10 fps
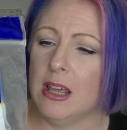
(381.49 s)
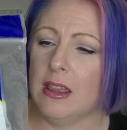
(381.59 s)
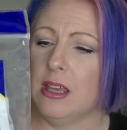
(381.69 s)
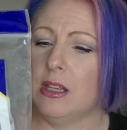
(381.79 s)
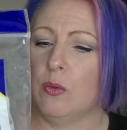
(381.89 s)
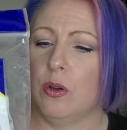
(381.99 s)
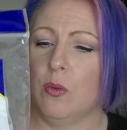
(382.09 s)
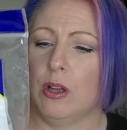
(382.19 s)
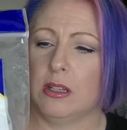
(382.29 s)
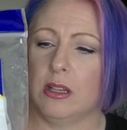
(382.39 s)
These were
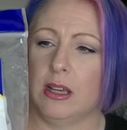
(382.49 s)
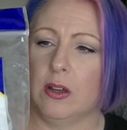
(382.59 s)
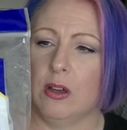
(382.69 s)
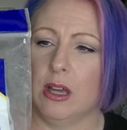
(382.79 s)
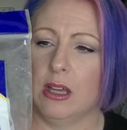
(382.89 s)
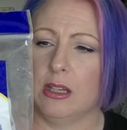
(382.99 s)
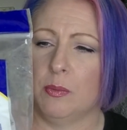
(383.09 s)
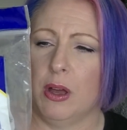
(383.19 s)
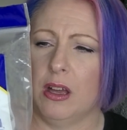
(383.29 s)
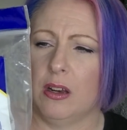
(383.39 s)
ones that I got as
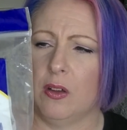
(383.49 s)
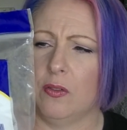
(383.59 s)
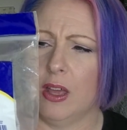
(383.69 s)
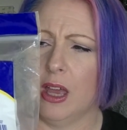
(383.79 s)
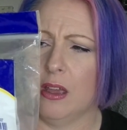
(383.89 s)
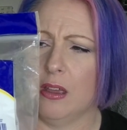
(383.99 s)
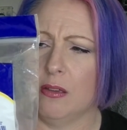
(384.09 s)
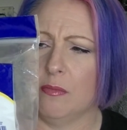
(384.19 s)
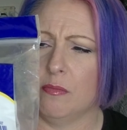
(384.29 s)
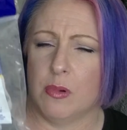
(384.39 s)
part of a
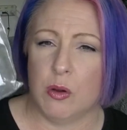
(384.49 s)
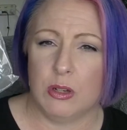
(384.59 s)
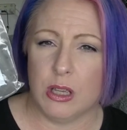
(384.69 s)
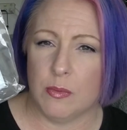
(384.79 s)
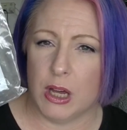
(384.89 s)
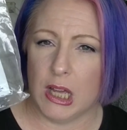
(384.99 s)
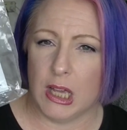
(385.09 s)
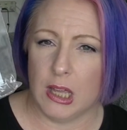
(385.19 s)
multi-buy.